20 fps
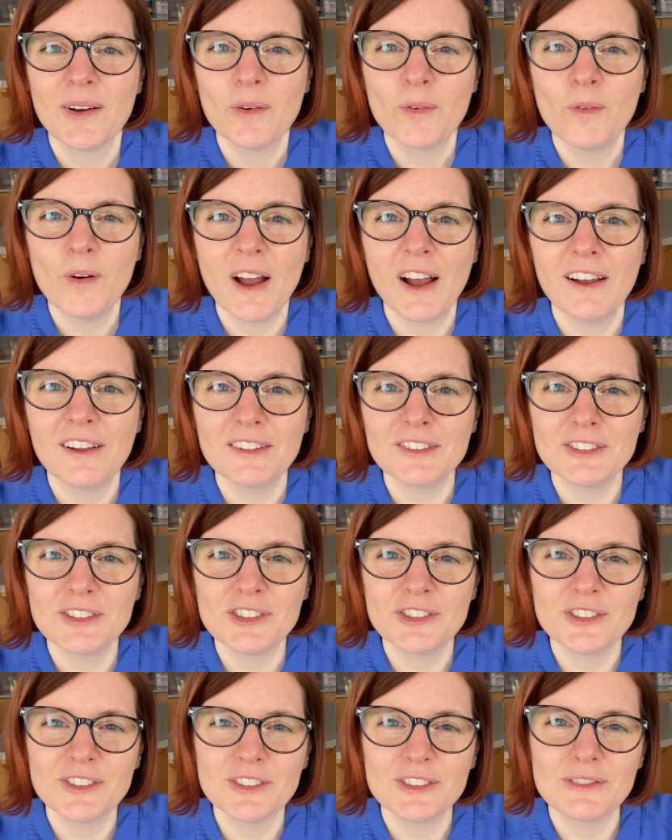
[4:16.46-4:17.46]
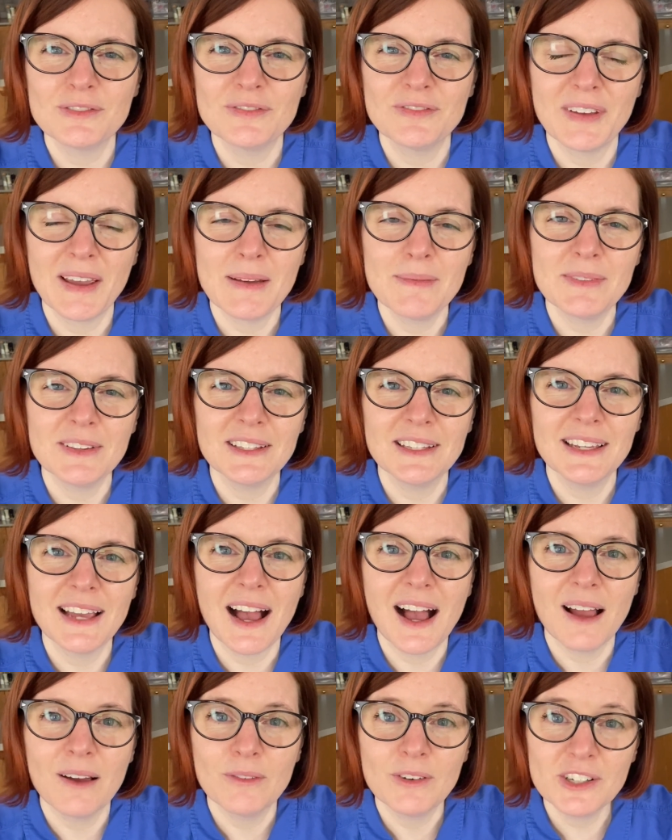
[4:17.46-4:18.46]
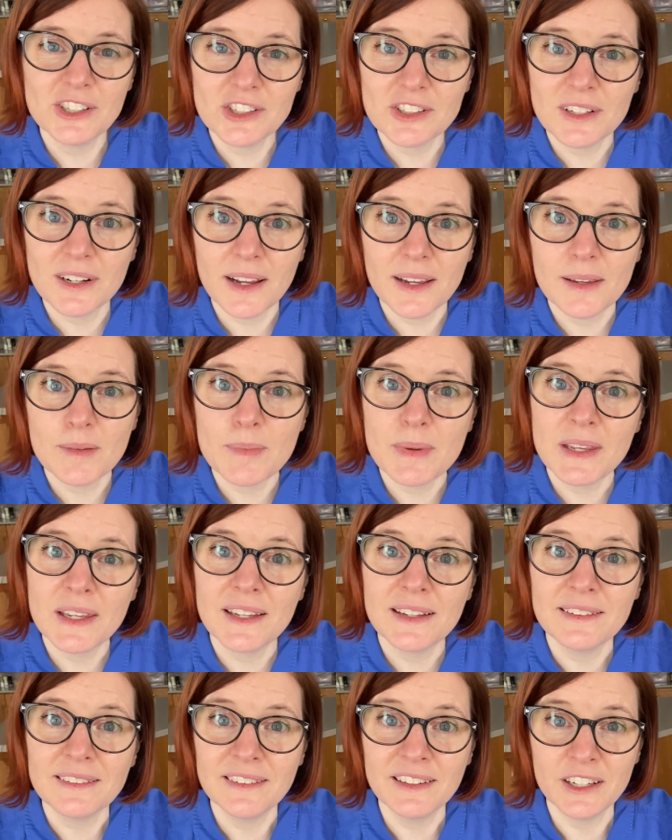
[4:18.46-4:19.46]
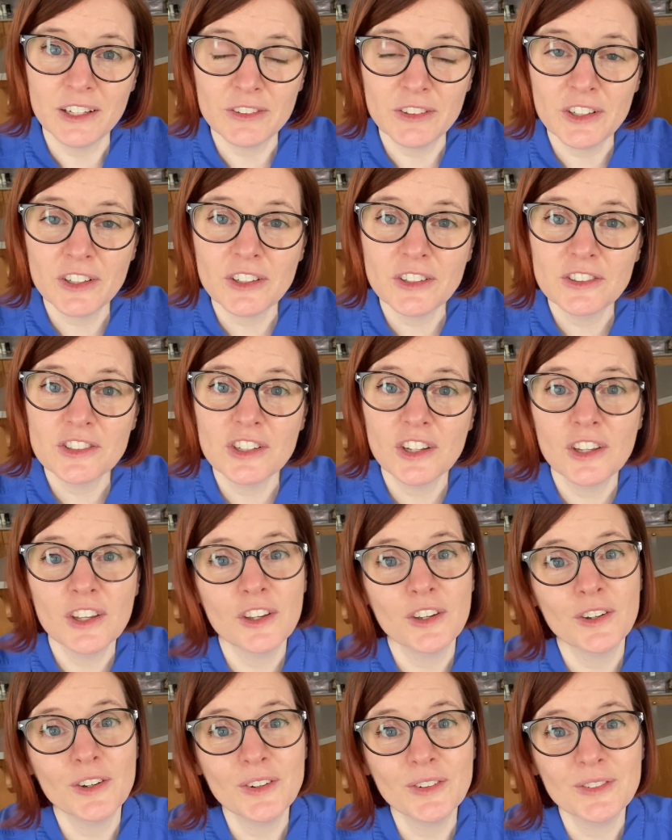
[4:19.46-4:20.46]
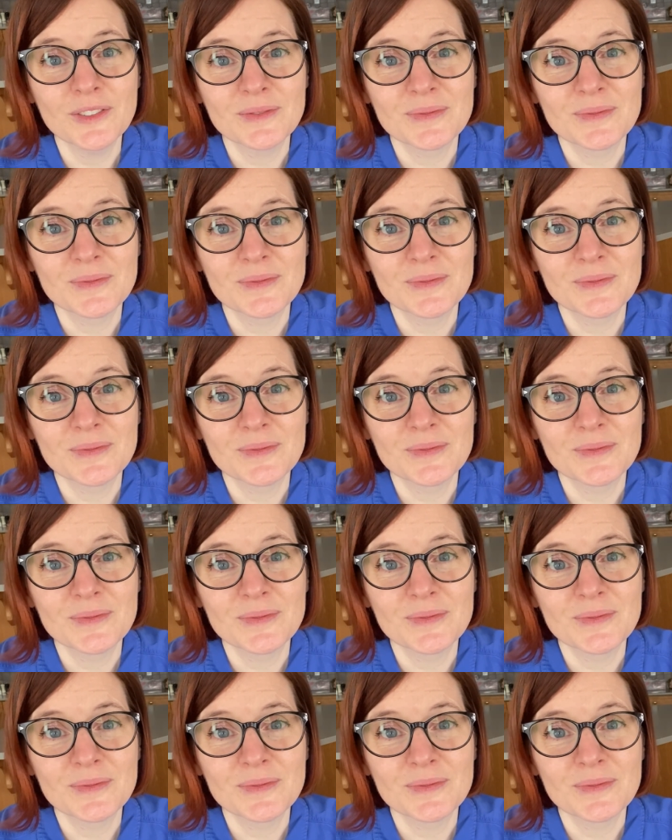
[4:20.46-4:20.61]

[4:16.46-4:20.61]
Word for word: Well, church family, I wish that I could be nearer to you.